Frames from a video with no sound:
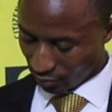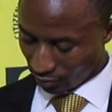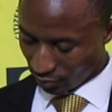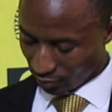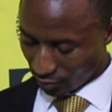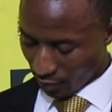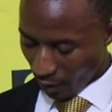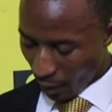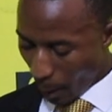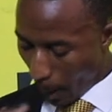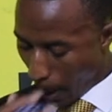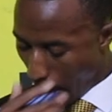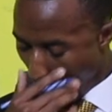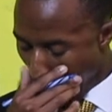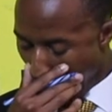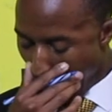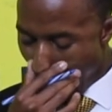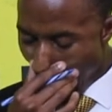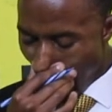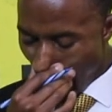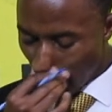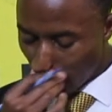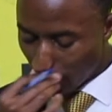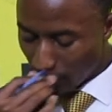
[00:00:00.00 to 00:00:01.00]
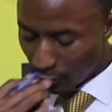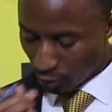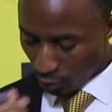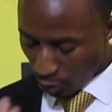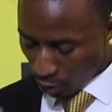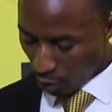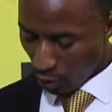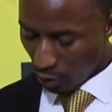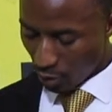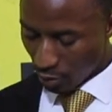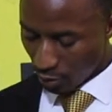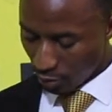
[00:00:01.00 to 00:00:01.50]
story.
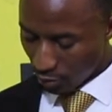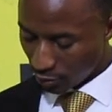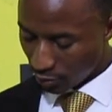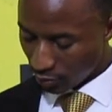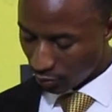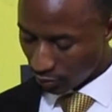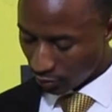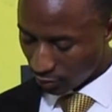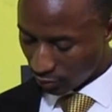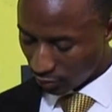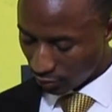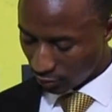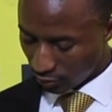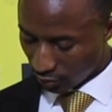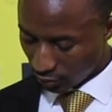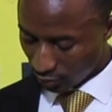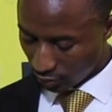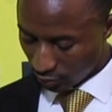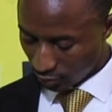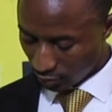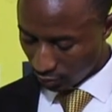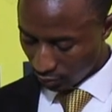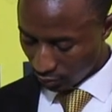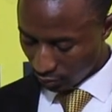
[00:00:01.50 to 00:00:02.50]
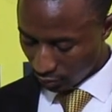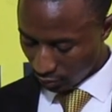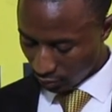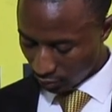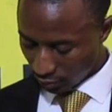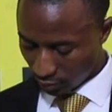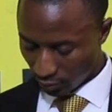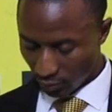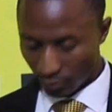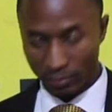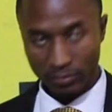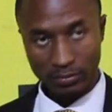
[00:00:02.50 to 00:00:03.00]
What is your position on
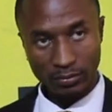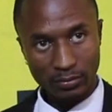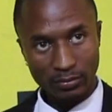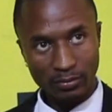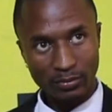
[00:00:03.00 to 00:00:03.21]
that?